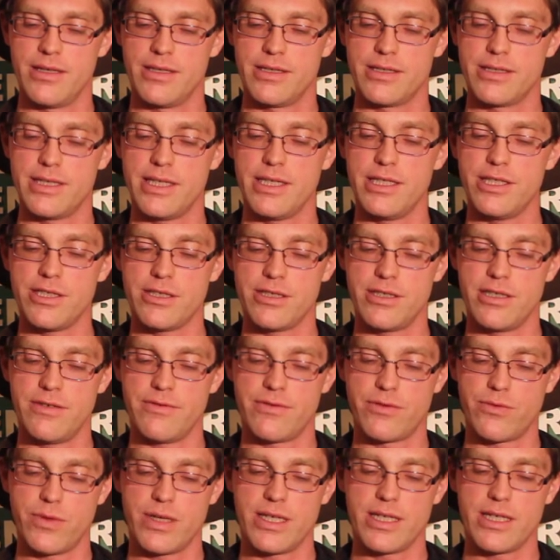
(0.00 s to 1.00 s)
seizure
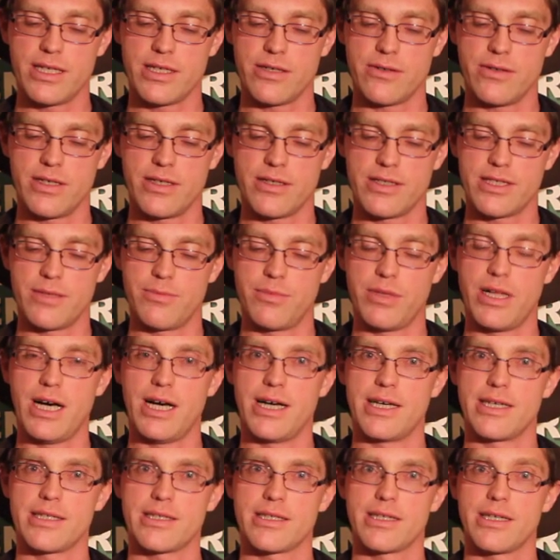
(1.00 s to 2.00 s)
of dwindling oil
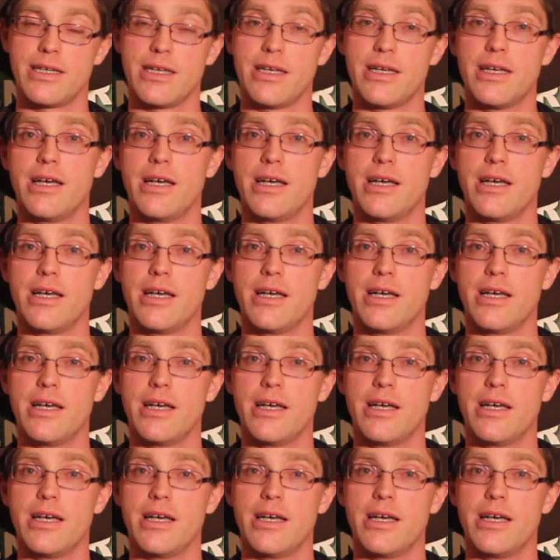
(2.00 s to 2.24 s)
supplies,